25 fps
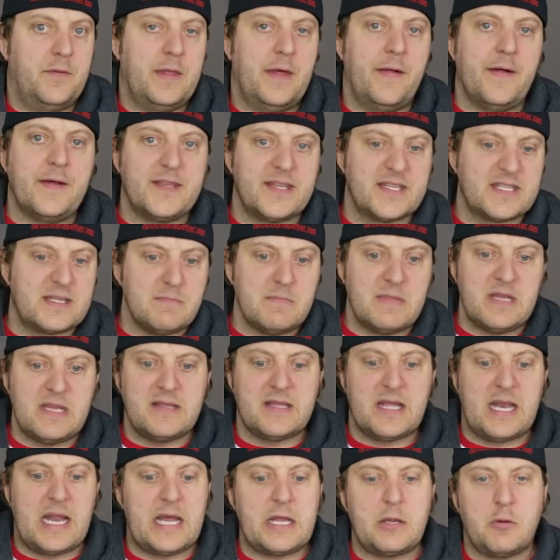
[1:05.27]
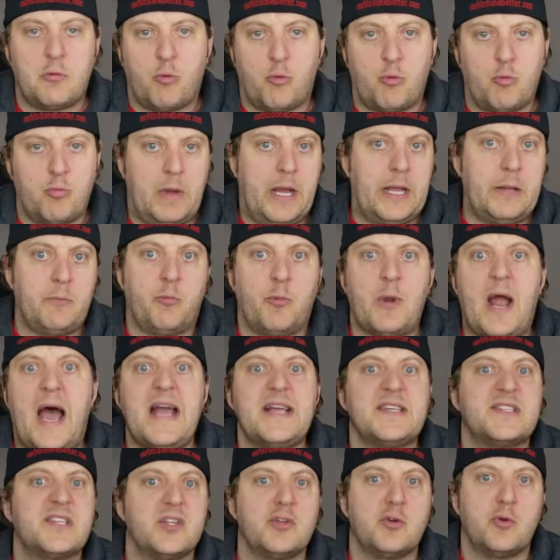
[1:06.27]
Now, that doesn't mean that I
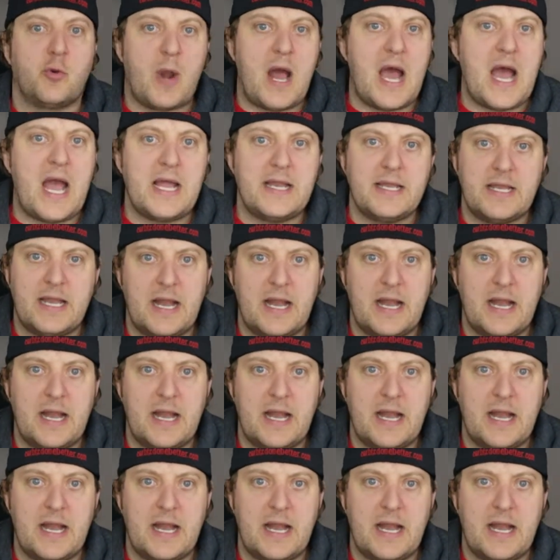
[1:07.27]
rise and grind